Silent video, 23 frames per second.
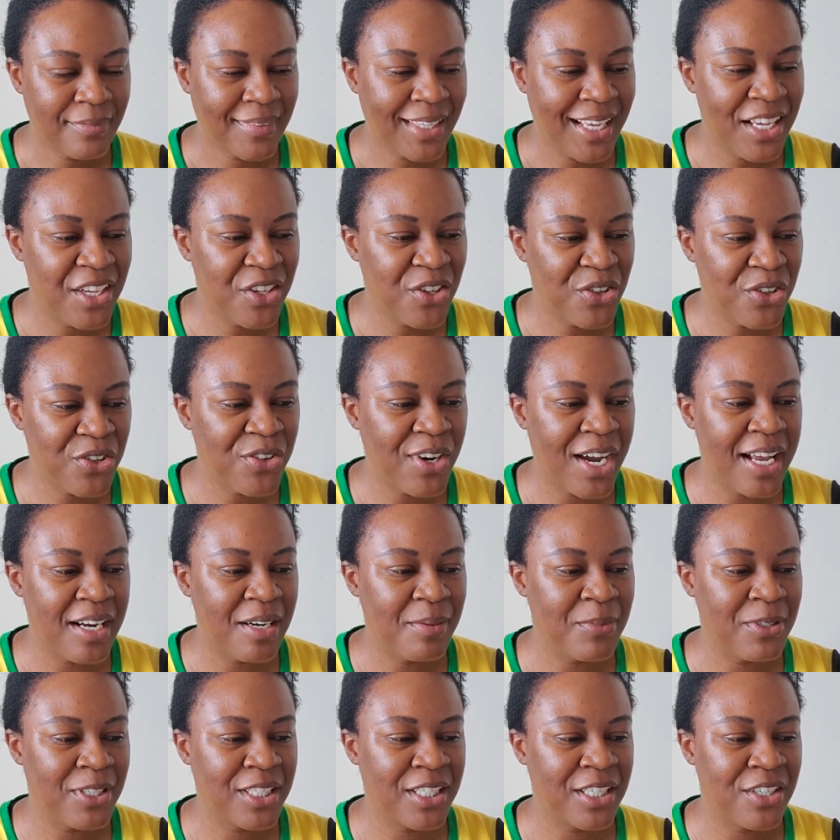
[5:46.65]

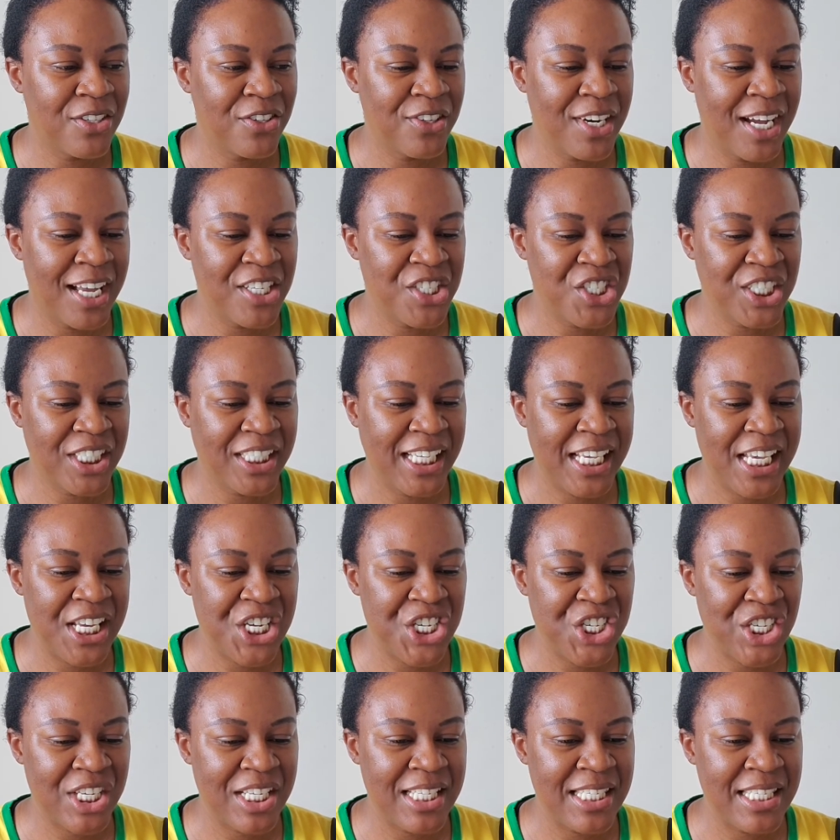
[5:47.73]
Incredible.
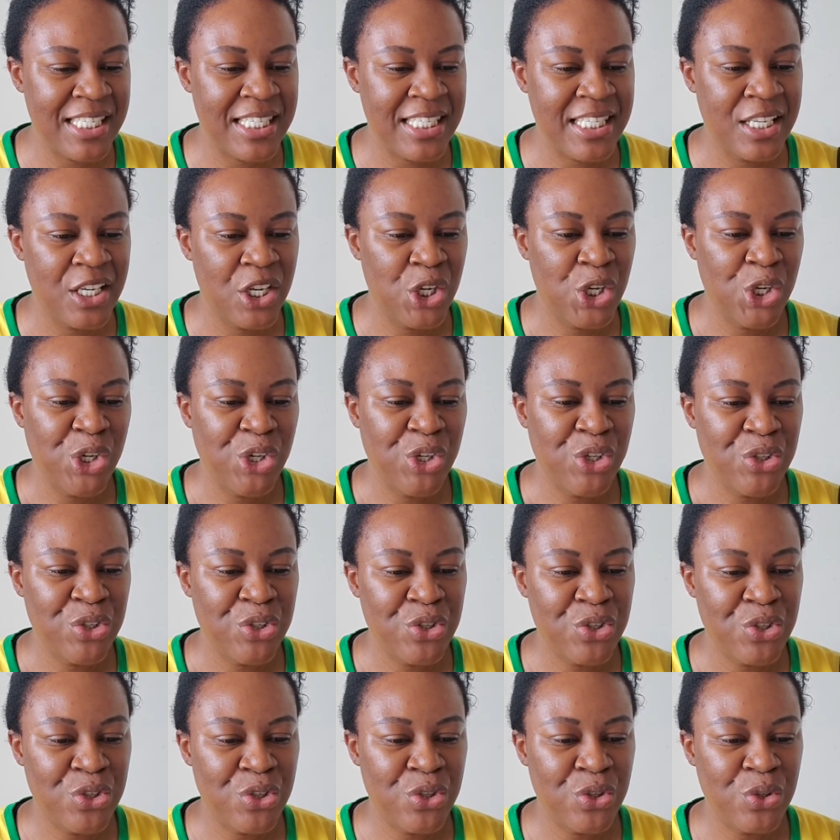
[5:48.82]
Congratulations
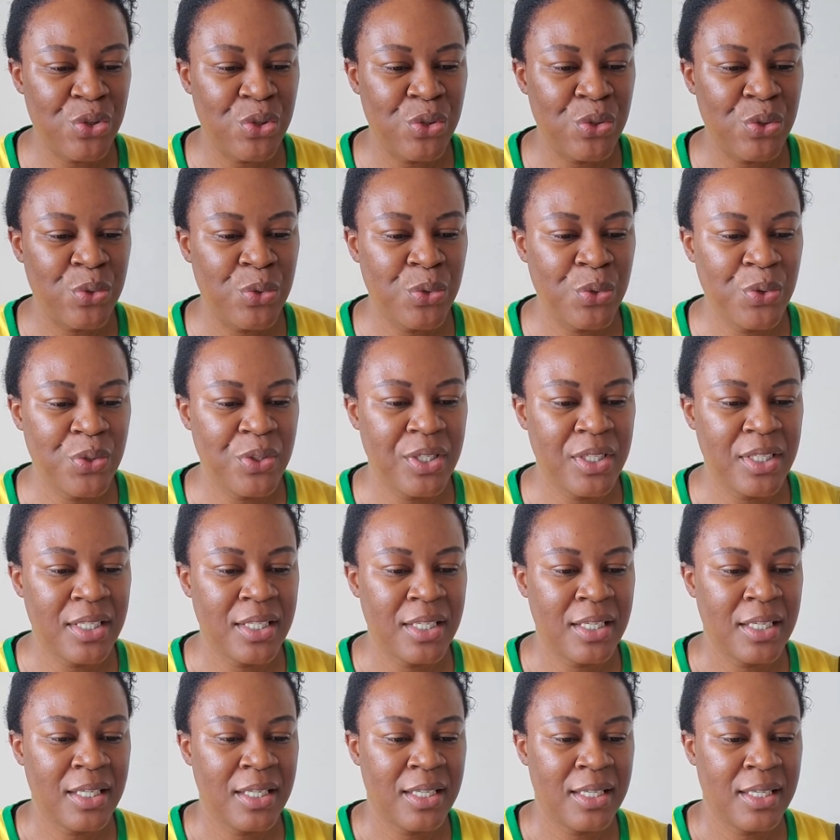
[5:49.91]
to
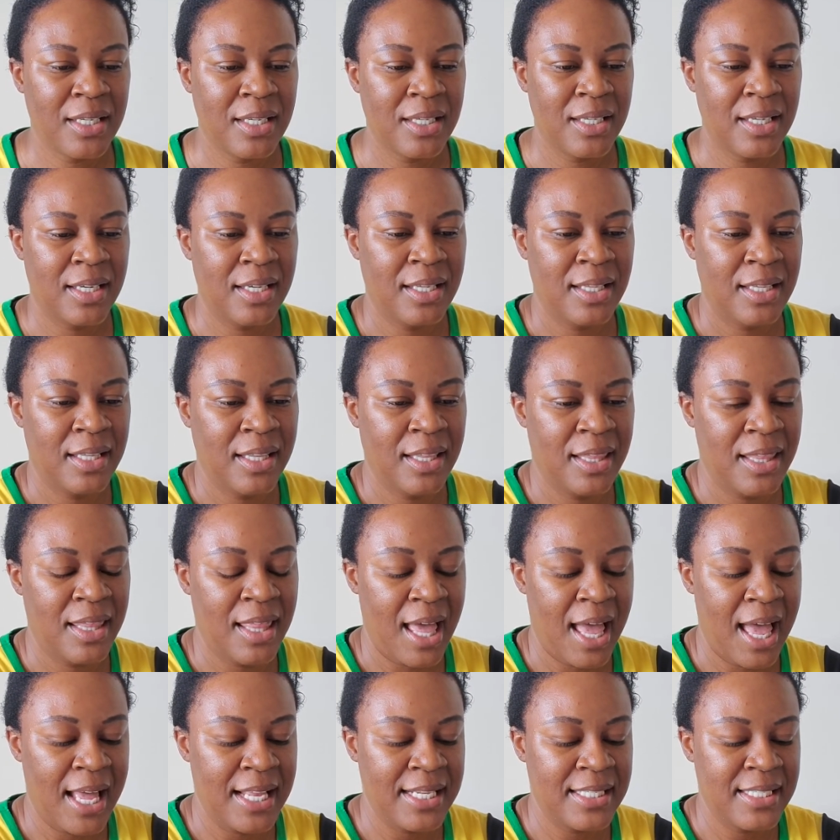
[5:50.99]

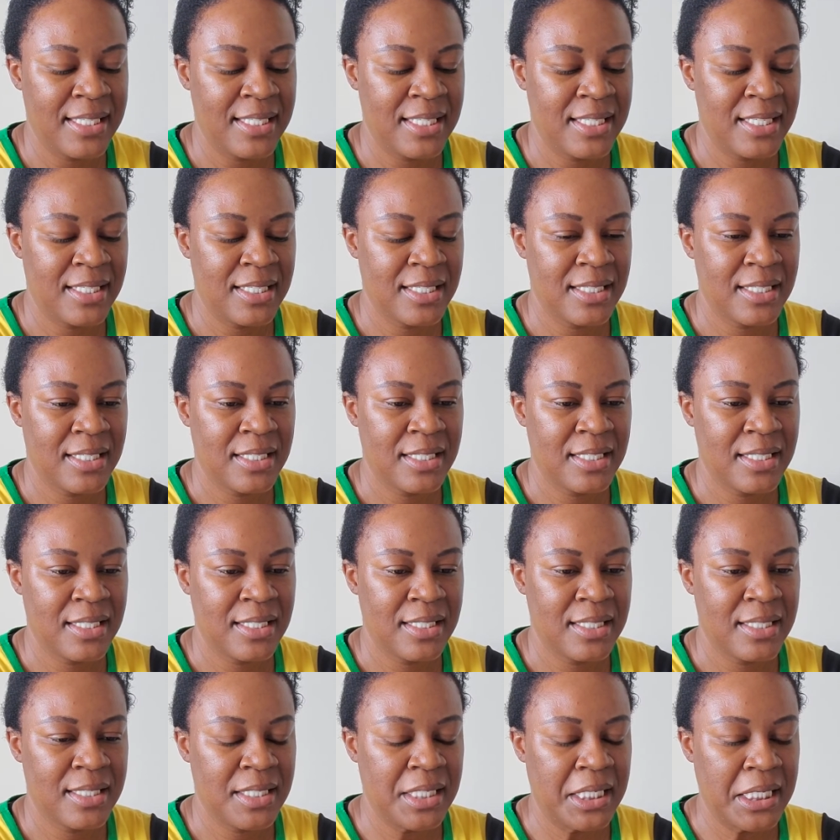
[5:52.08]
that
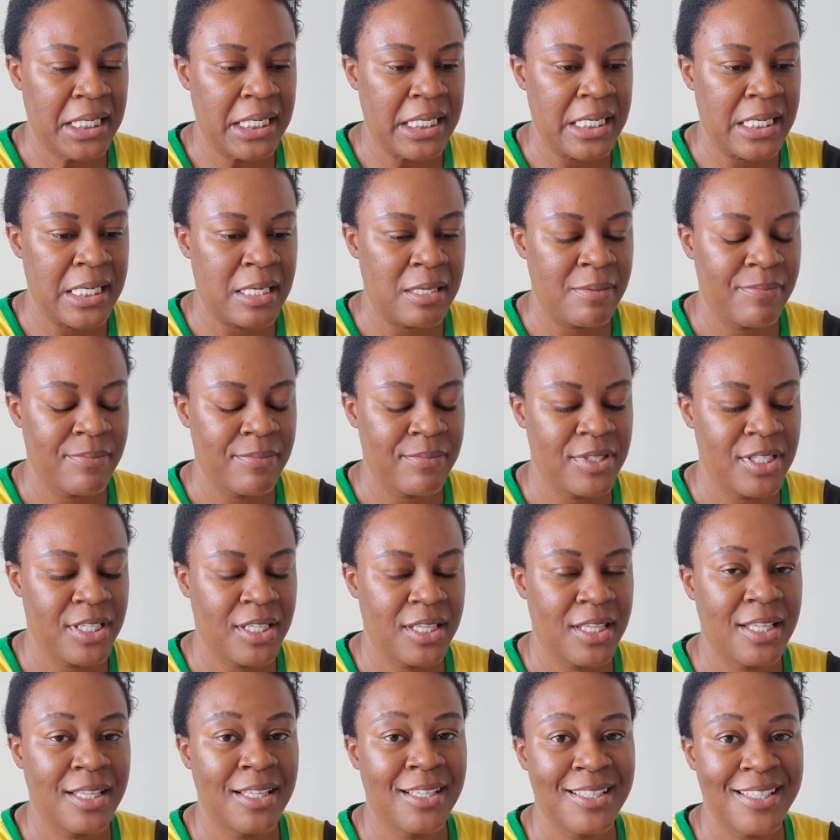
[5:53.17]
team, to
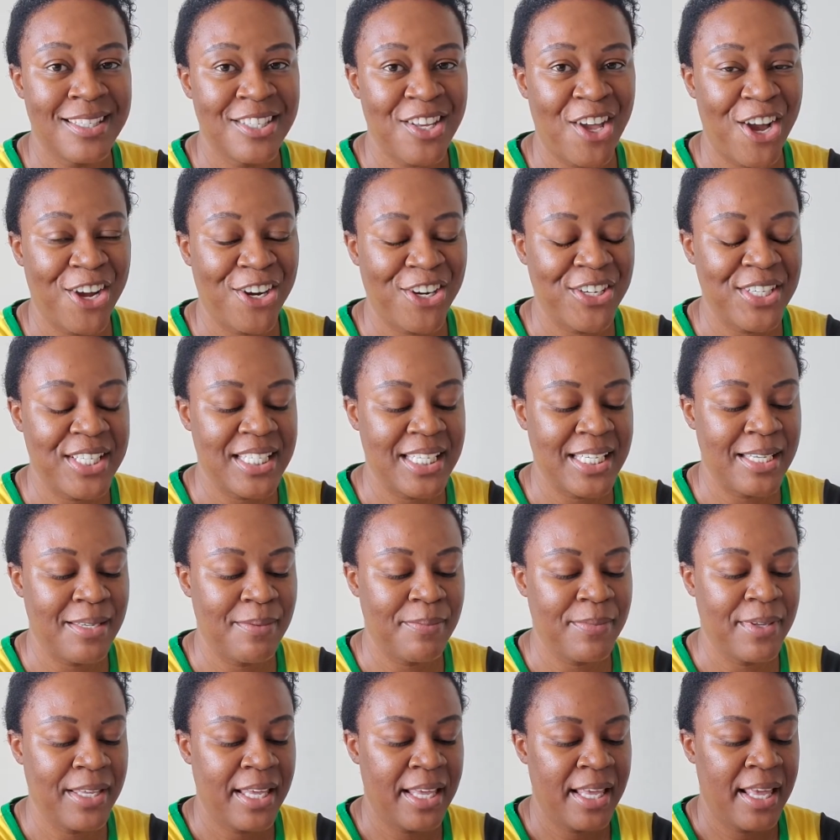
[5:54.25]
the soccer team.
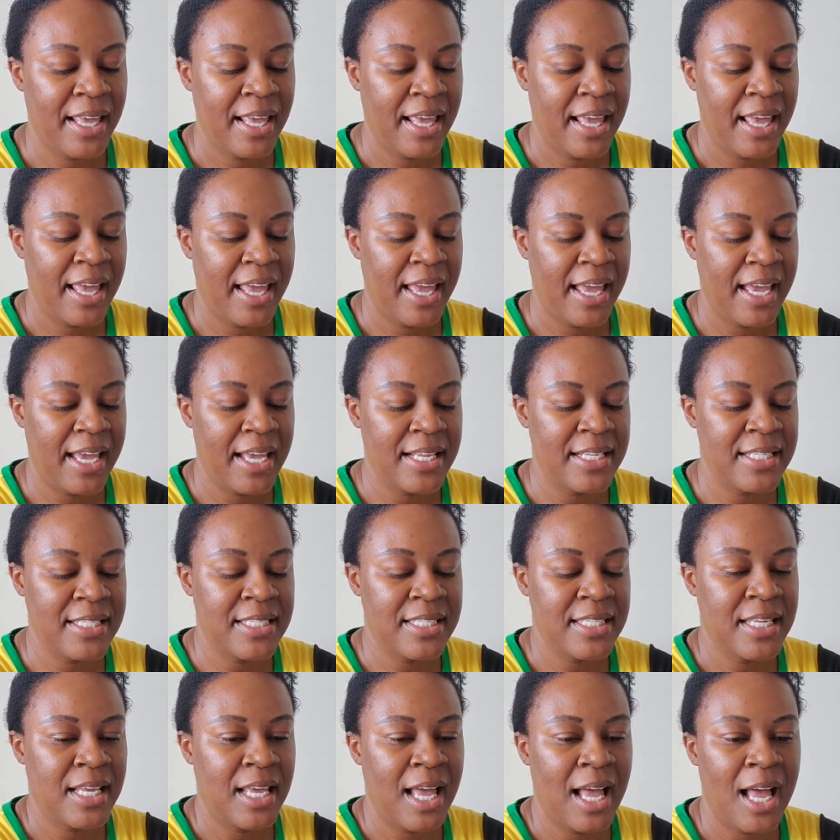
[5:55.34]
And
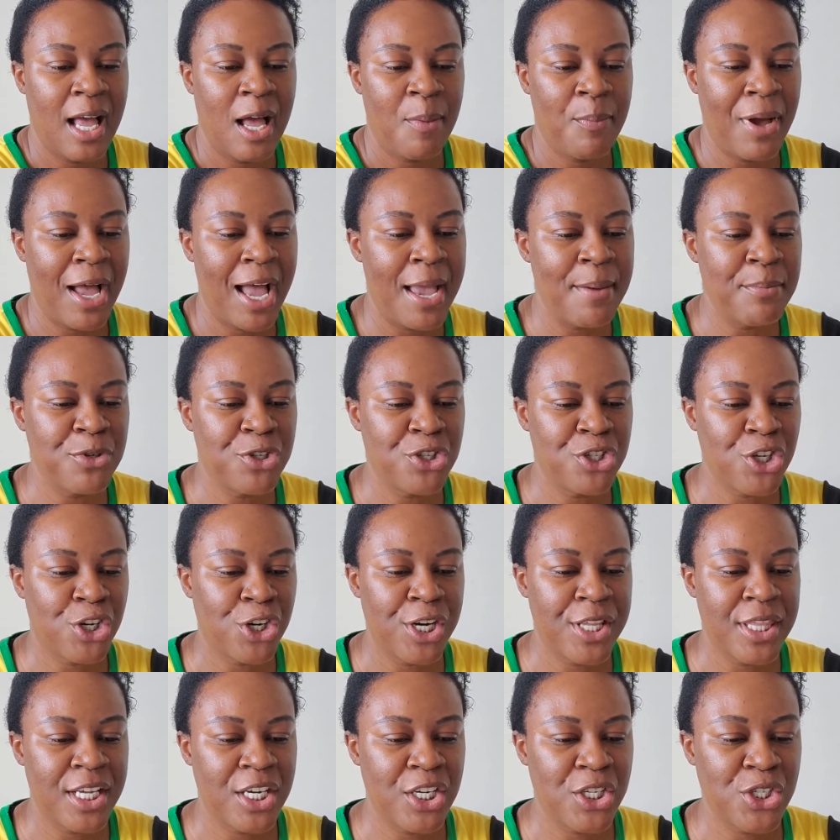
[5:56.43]
I'm
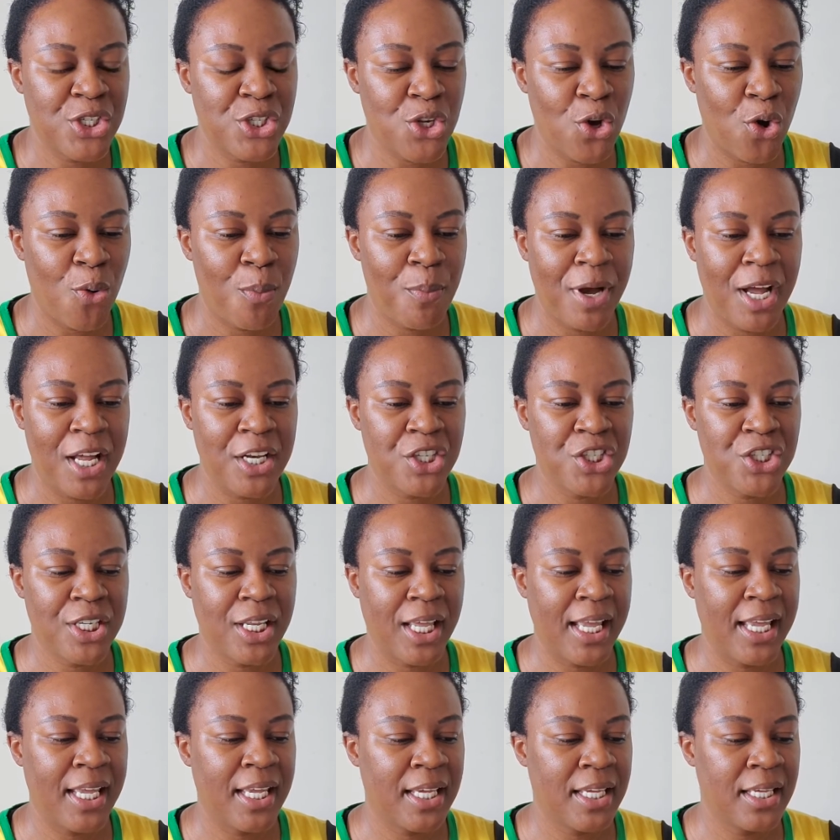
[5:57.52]
sure there's so much
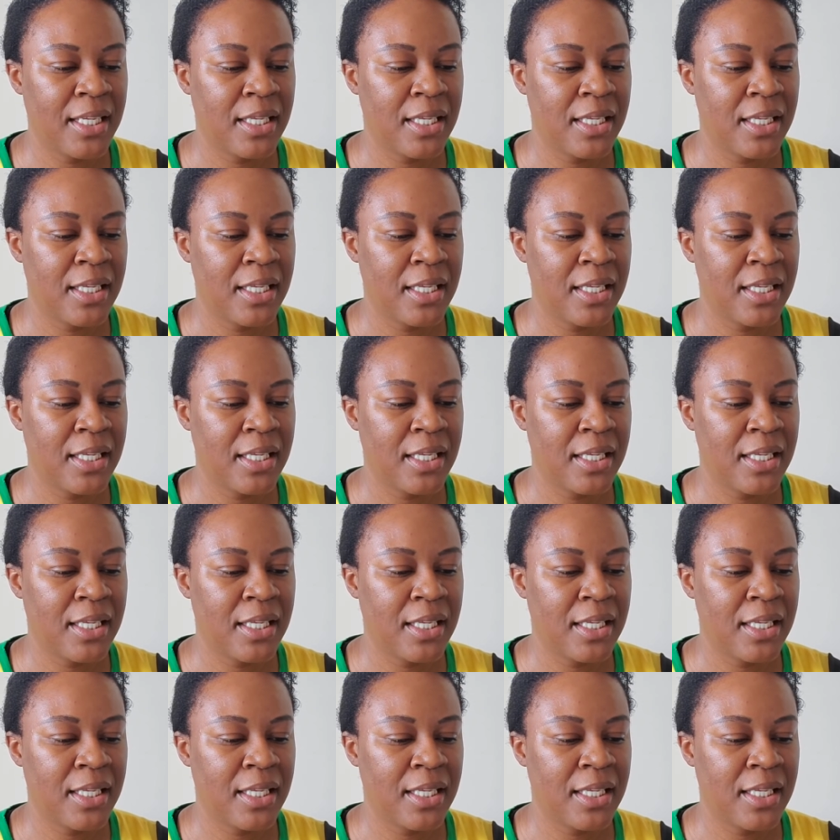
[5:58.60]
like